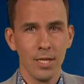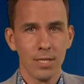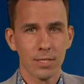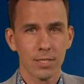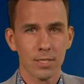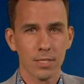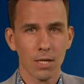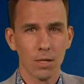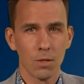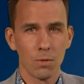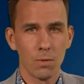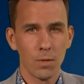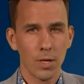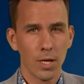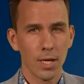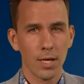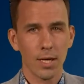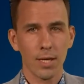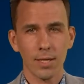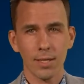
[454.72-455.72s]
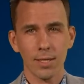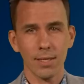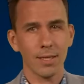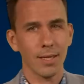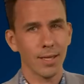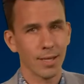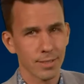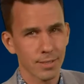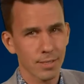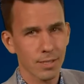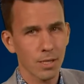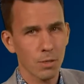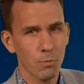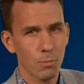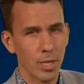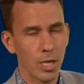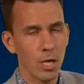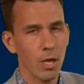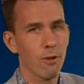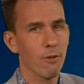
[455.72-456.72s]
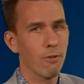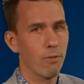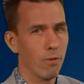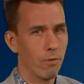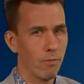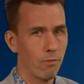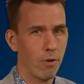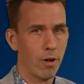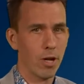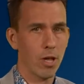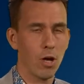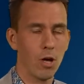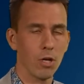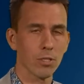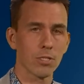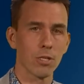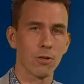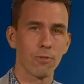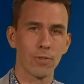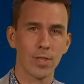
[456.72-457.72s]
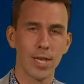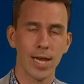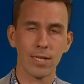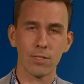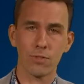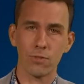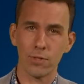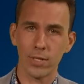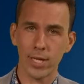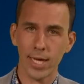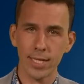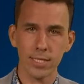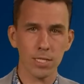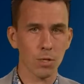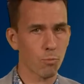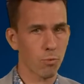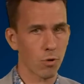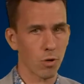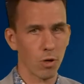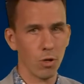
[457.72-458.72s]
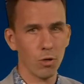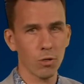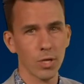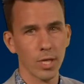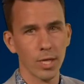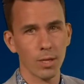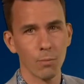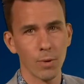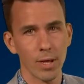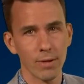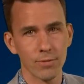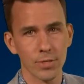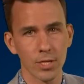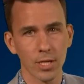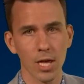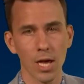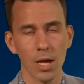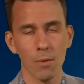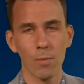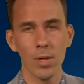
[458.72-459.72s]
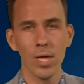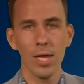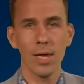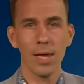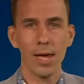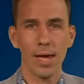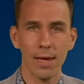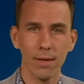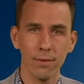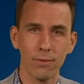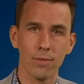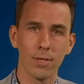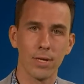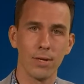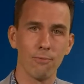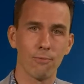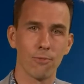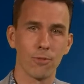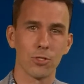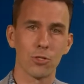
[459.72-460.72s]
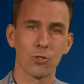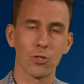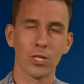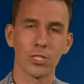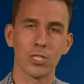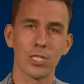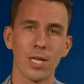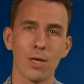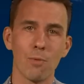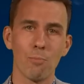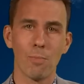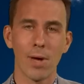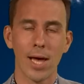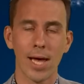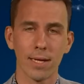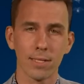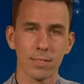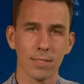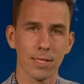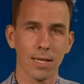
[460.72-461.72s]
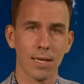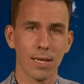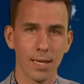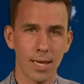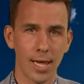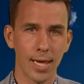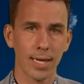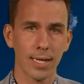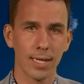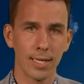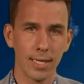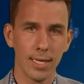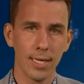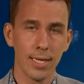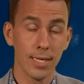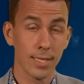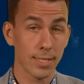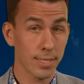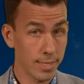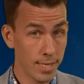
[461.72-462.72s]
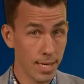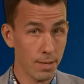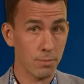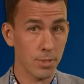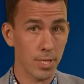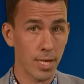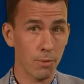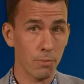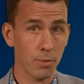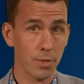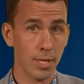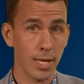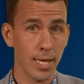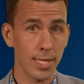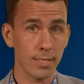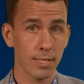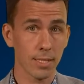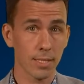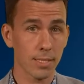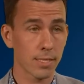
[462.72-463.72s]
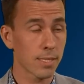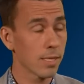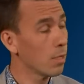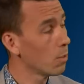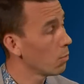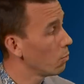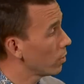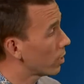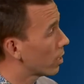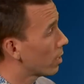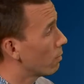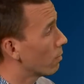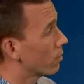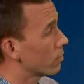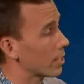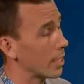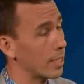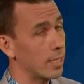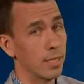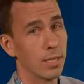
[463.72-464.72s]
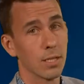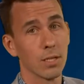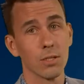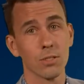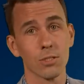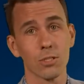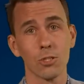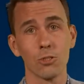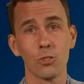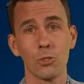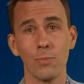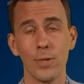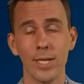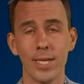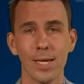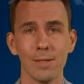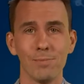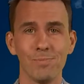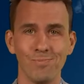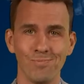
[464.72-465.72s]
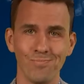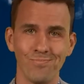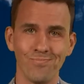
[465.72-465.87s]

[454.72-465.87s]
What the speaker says: So, yeah, it's going to be very hot over the next few days, a prolonged heat wave to come, health and infrastructure impacts likely. Stay up to date with the latest. We'll keep you updated on social media.